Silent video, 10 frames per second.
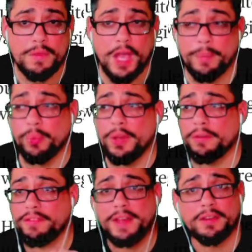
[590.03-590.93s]
I mean, we are
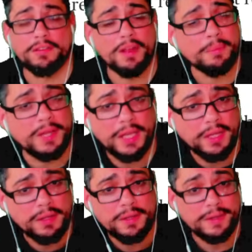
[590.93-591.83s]
seeing
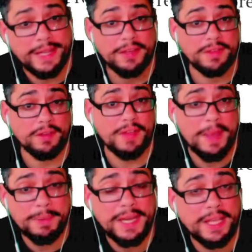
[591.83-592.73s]
something like this
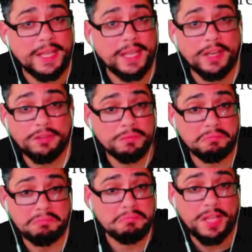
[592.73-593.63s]
happening in a
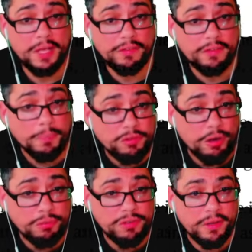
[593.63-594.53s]
in some
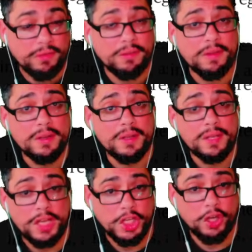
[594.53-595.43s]
churches
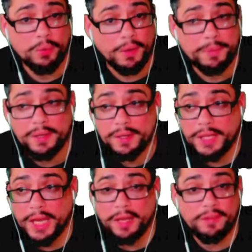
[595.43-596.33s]
in Europe,
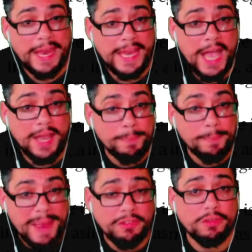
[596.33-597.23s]
there is AI
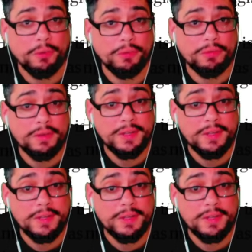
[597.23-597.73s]
pastors.